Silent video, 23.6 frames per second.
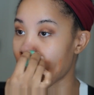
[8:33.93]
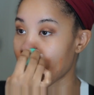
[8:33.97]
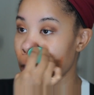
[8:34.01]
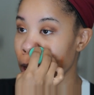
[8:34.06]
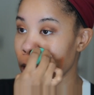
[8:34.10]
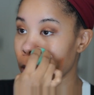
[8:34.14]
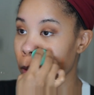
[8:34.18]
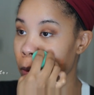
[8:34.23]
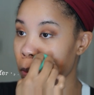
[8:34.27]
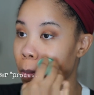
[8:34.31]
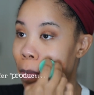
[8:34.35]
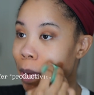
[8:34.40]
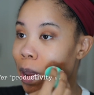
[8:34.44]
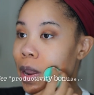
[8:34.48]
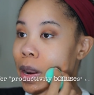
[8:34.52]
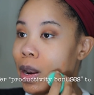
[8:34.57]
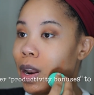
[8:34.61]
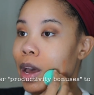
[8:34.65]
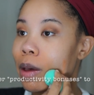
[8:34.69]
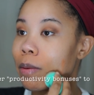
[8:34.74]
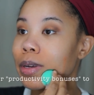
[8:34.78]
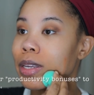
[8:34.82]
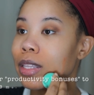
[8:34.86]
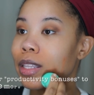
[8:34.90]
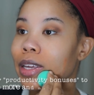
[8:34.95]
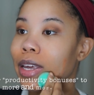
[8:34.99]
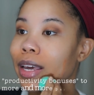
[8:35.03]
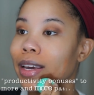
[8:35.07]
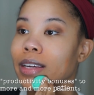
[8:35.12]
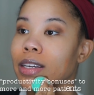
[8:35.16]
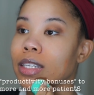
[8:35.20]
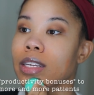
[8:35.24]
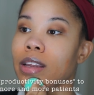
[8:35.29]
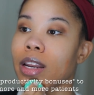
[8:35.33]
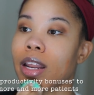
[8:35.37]
It may not be the
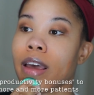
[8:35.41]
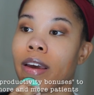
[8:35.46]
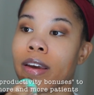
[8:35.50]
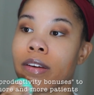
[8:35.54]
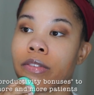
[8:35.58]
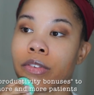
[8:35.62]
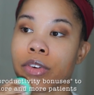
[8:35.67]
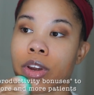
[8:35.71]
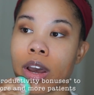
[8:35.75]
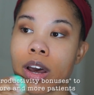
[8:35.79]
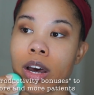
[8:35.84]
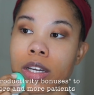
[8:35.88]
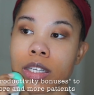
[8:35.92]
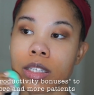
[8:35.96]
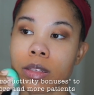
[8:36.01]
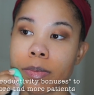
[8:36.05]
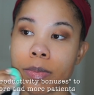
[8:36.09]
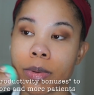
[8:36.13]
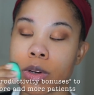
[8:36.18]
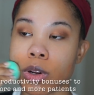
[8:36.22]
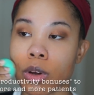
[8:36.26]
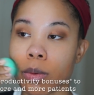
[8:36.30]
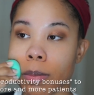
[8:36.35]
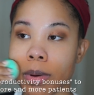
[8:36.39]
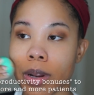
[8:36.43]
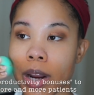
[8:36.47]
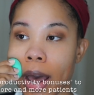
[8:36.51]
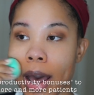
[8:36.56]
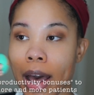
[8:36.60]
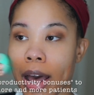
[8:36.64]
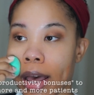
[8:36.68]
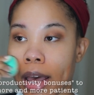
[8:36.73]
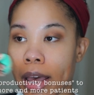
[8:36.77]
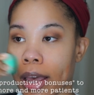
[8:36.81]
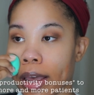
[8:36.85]
case at every hospital, but
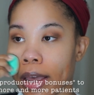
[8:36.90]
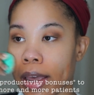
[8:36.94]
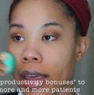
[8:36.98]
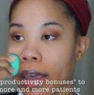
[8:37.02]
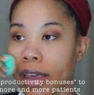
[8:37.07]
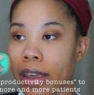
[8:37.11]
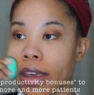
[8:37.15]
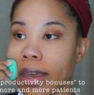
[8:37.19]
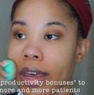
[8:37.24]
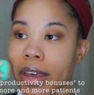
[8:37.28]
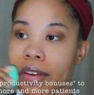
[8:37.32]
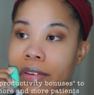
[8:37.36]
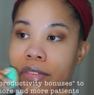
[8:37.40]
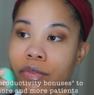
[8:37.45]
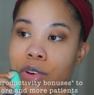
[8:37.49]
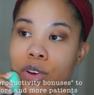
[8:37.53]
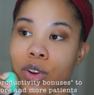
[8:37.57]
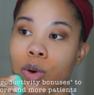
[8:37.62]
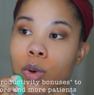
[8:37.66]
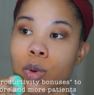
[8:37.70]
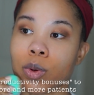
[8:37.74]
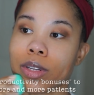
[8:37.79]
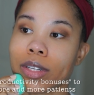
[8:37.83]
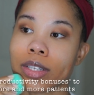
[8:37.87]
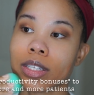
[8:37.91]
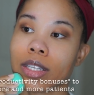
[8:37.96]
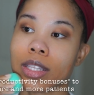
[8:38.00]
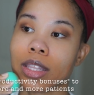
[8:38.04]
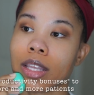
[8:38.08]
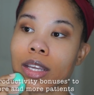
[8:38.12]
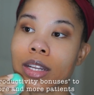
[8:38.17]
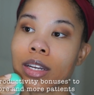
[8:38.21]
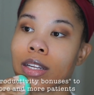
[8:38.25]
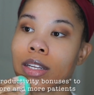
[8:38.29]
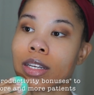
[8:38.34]
I have
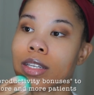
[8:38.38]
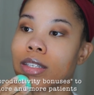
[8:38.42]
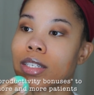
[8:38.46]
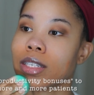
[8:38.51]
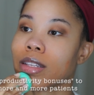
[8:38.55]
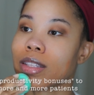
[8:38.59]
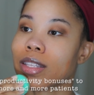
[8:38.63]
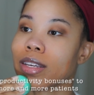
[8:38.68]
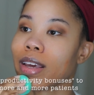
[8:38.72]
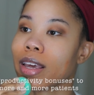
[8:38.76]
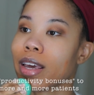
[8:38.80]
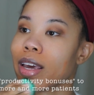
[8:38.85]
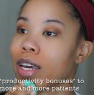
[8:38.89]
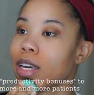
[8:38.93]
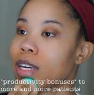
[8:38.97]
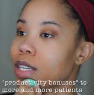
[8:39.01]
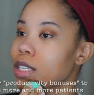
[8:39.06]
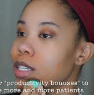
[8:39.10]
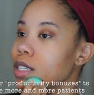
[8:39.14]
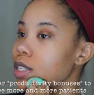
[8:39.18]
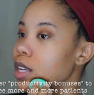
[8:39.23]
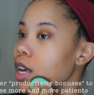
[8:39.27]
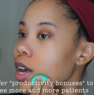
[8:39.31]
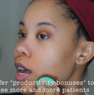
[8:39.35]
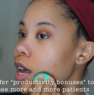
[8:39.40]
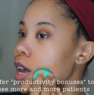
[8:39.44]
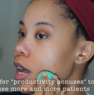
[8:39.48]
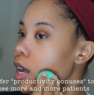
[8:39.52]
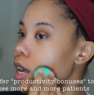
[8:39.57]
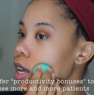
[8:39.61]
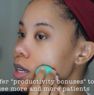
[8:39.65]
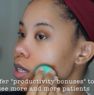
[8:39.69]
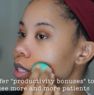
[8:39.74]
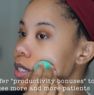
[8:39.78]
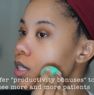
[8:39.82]
noticed that it is the case
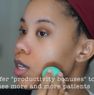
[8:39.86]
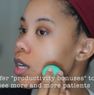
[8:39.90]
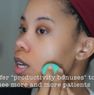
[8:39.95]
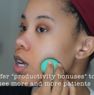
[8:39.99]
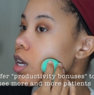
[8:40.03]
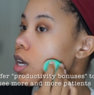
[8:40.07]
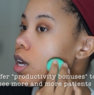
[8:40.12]
at